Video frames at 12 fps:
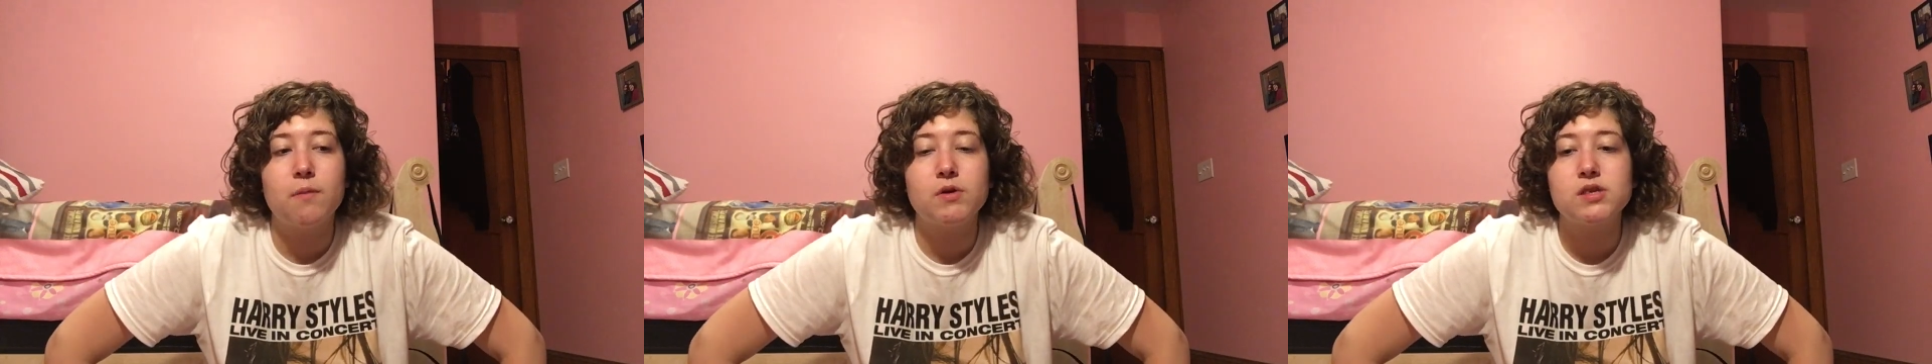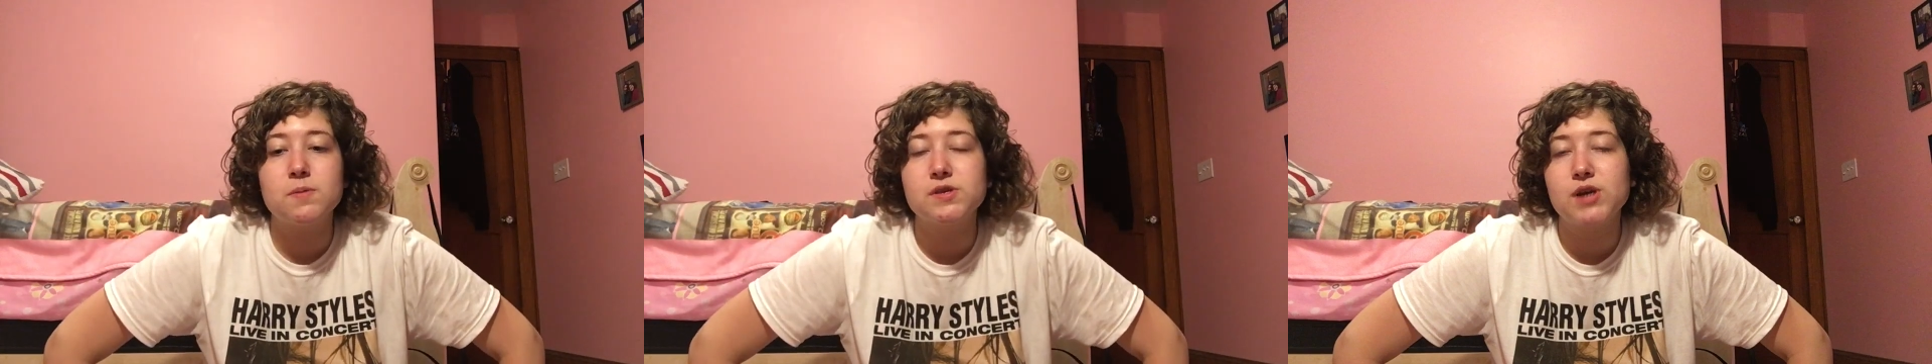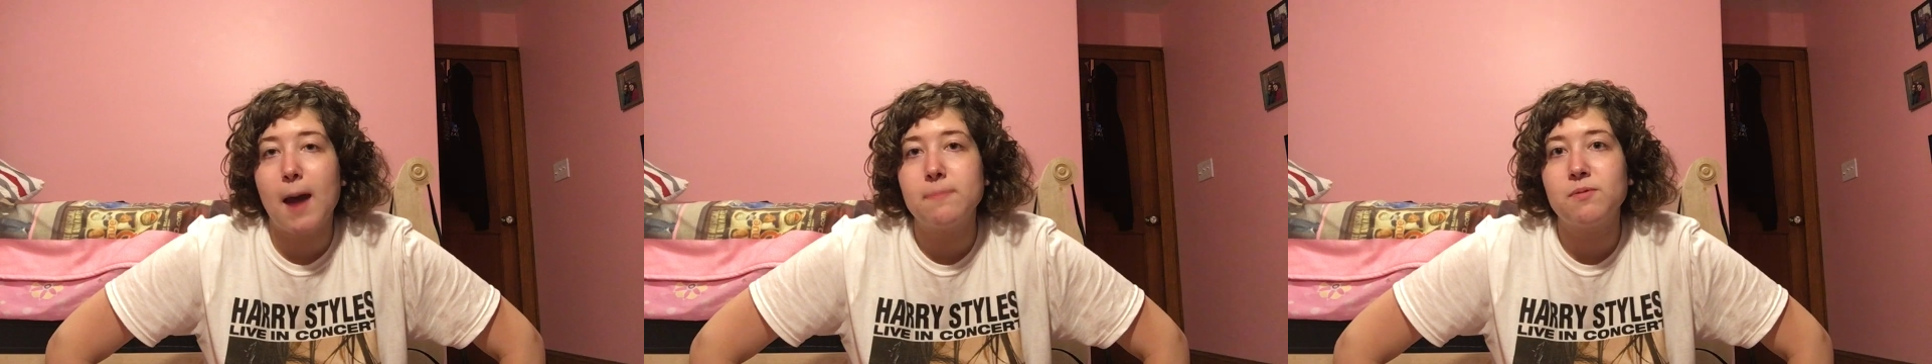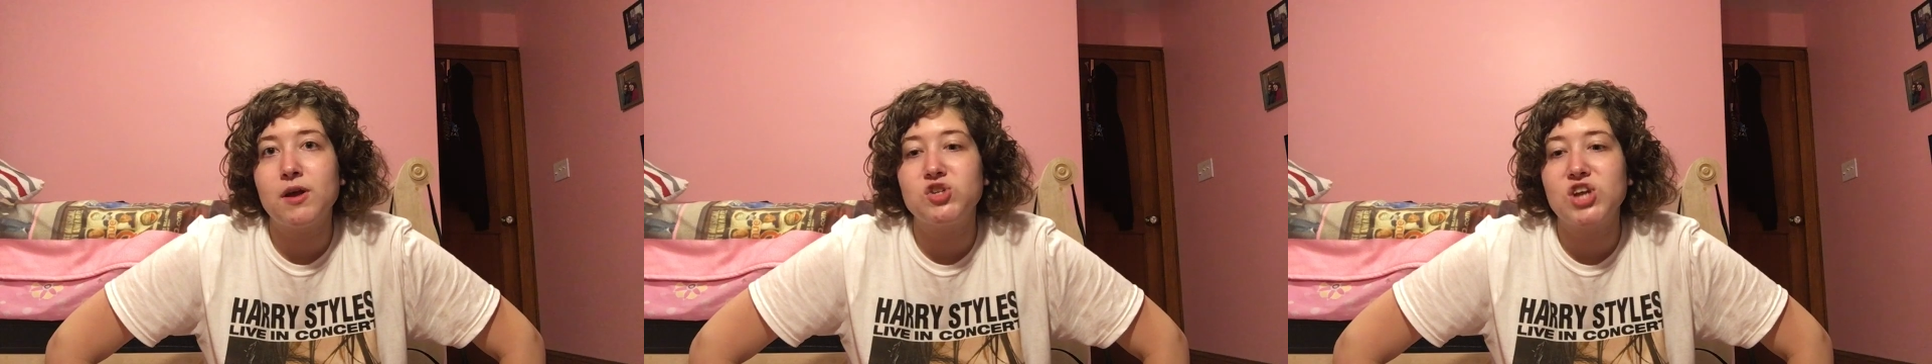Subscribe
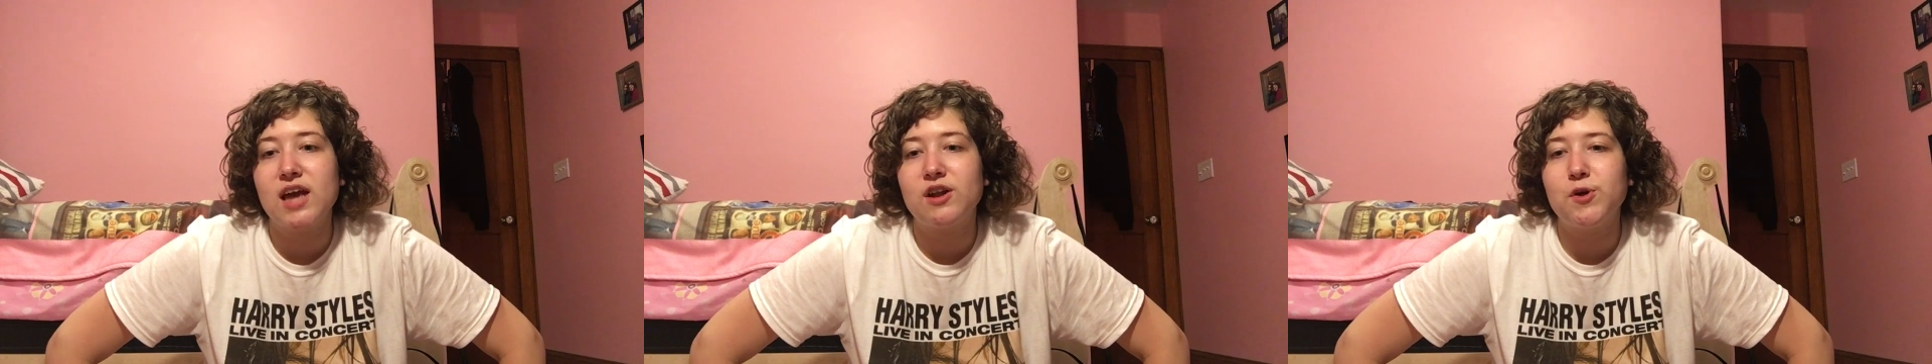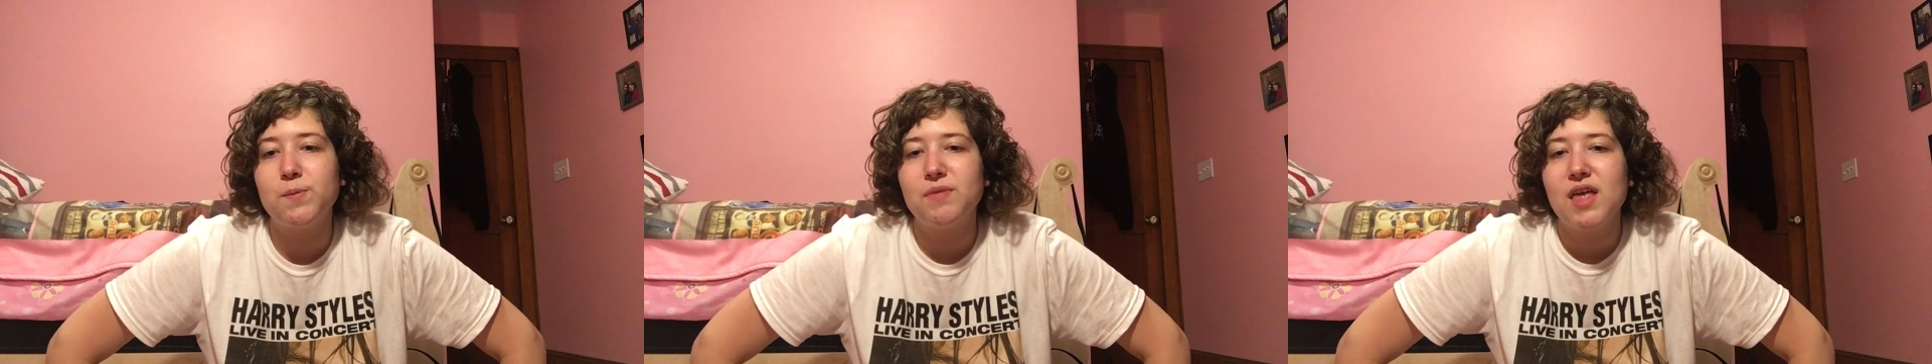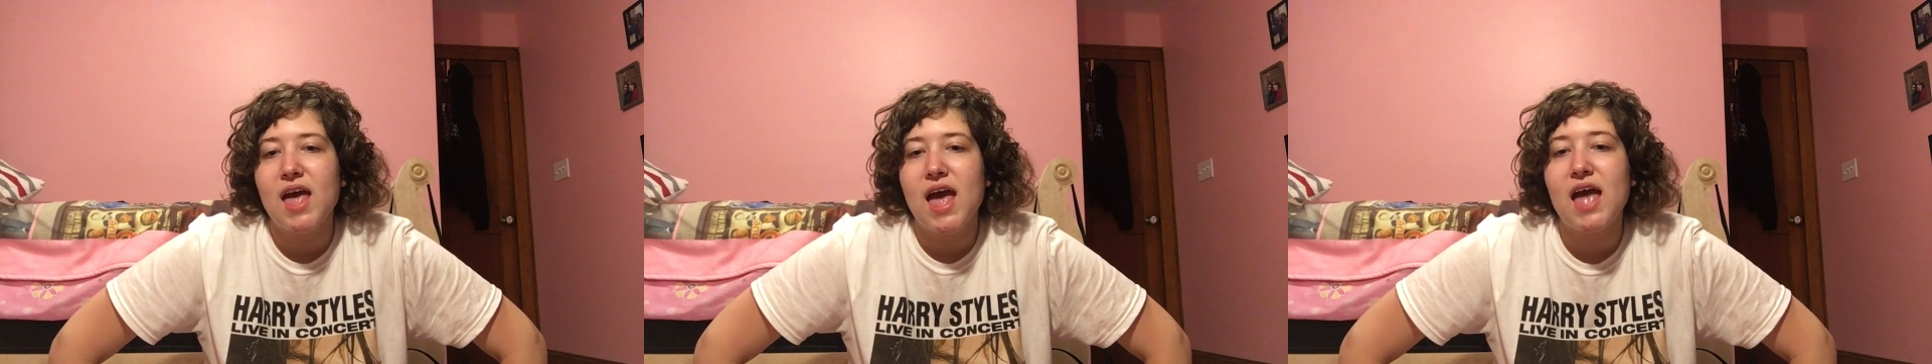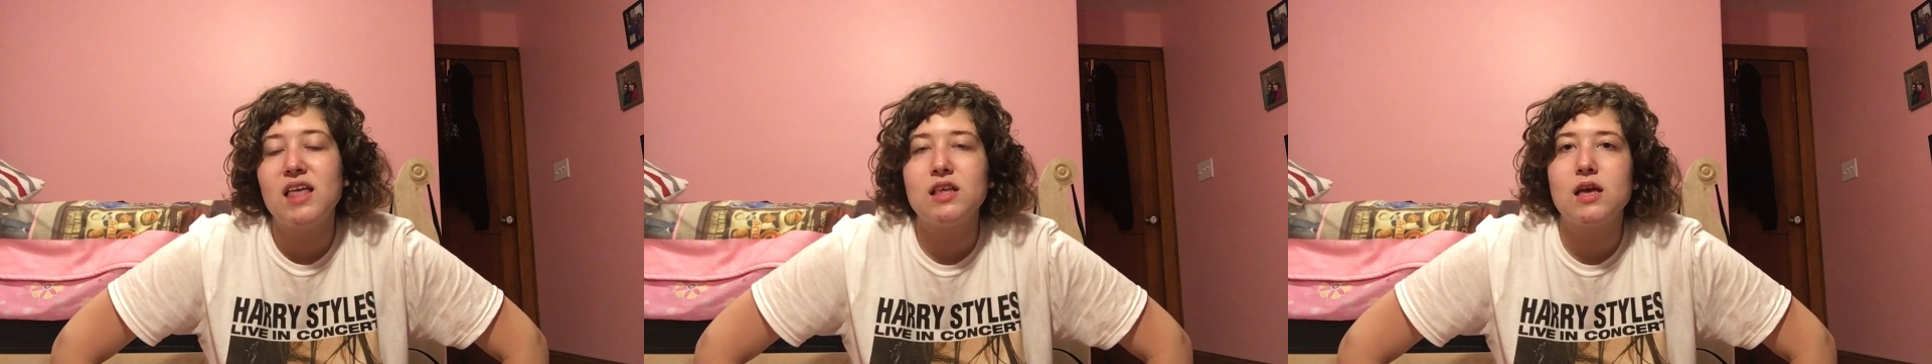to my channel
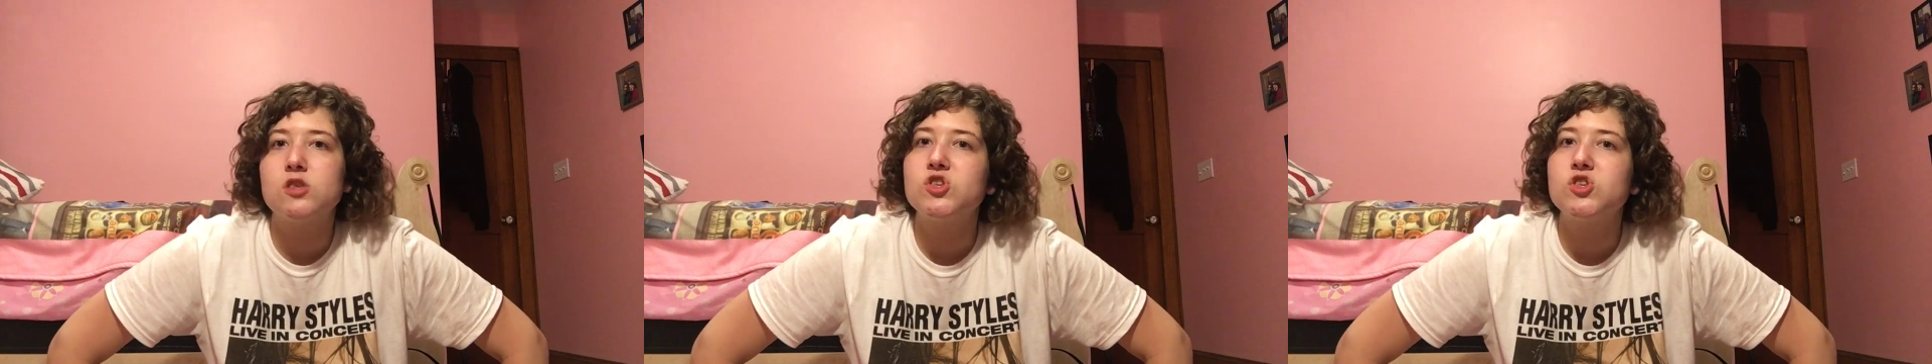and